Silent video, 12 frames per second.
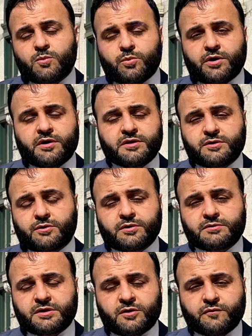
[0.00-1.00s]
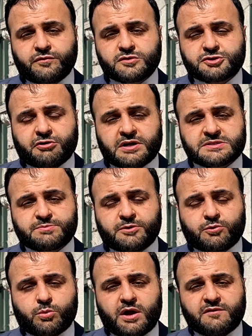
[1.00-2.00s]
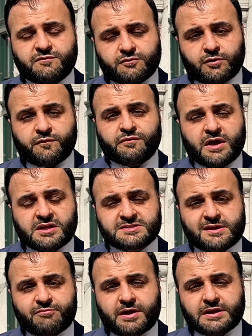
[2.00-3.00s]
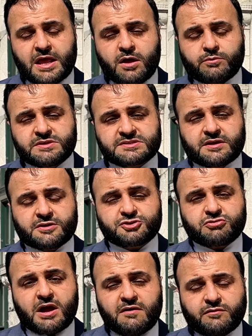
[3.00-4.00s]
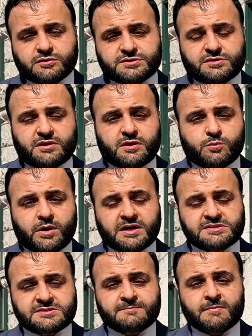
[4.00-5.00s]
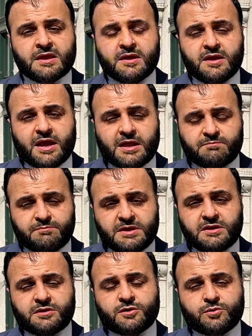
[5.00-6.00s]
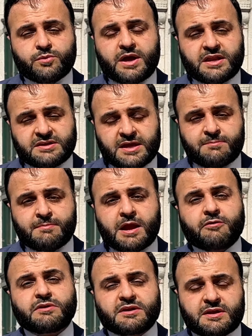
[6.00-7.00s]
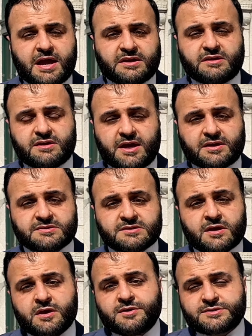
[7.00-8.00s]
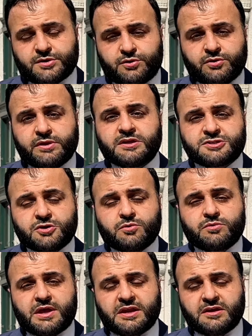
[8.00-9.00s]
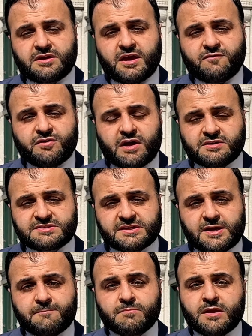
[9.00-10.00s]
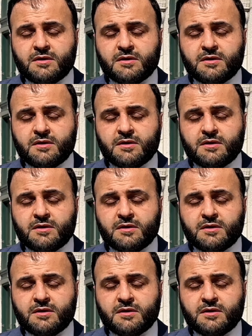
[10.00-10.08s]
where your, future husband or wife, your fiance right now, is going to travel to the US and meet you and get married in 90 days. So that show, 90 Day Fiancé?